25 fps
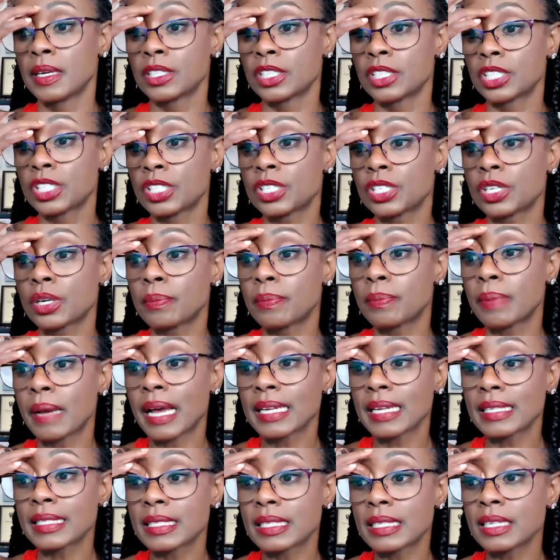She's her
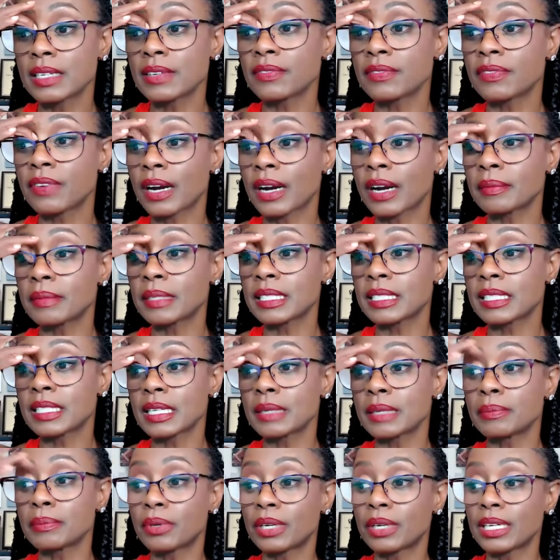best in environments
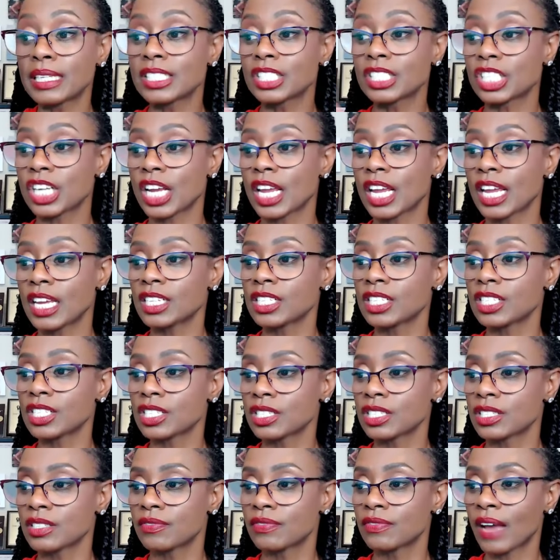that embrace
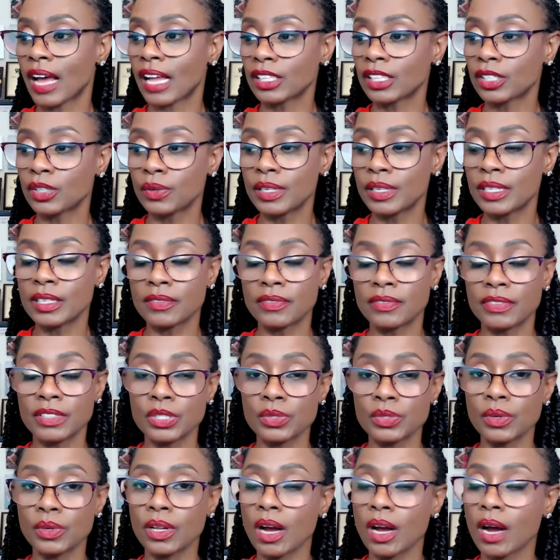change, value
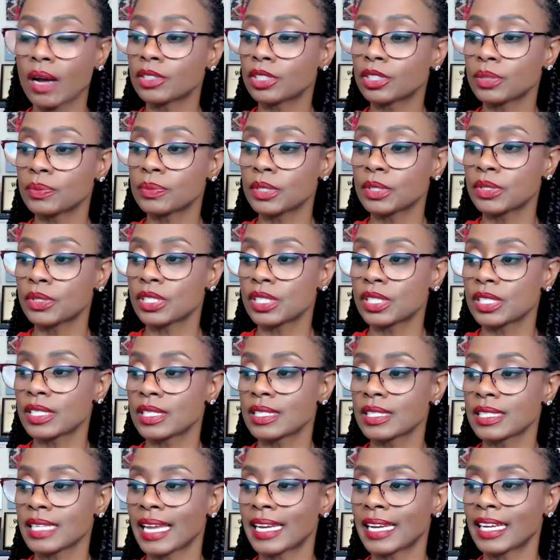individual
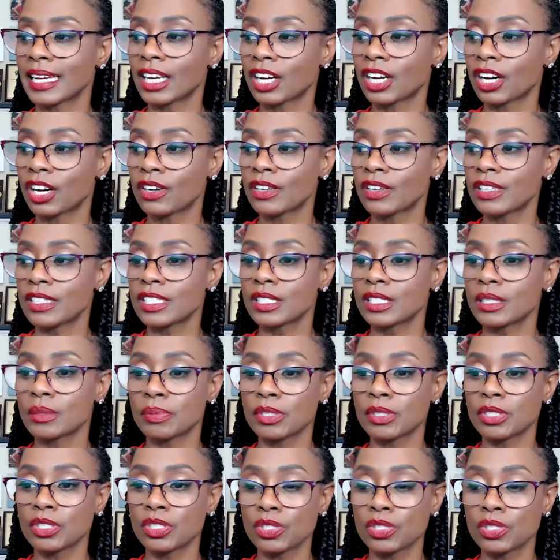contributions, and encourage the
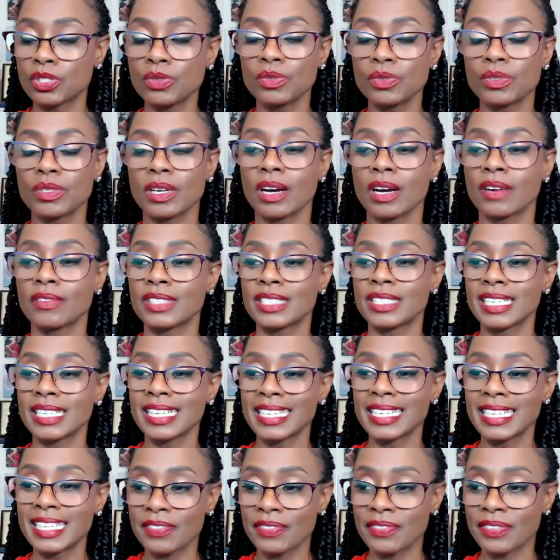pursuit of
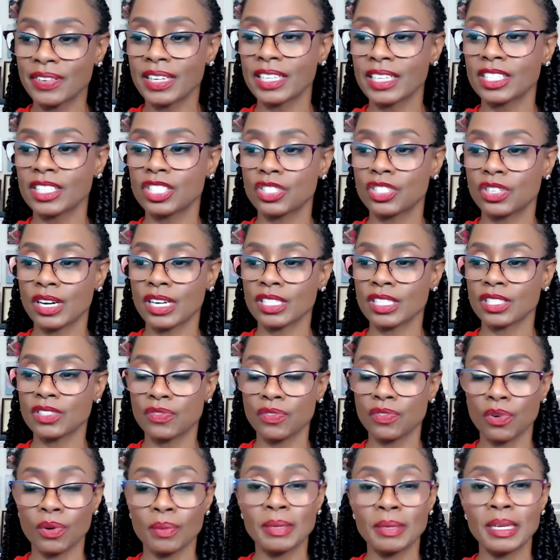significant
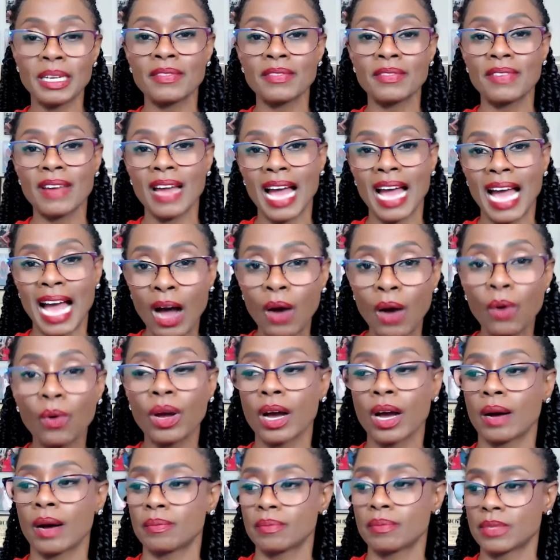transformative
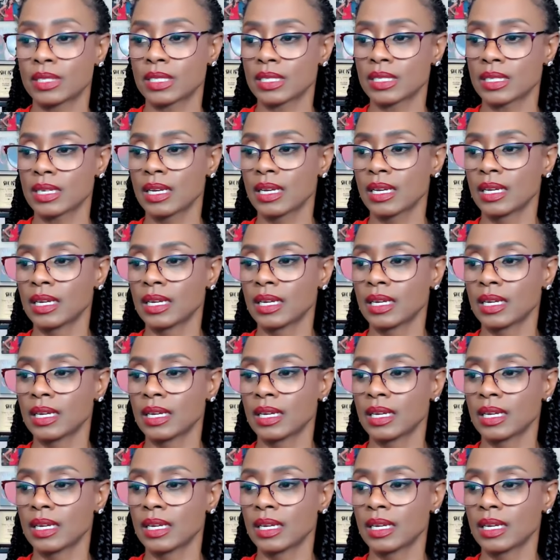outcomes.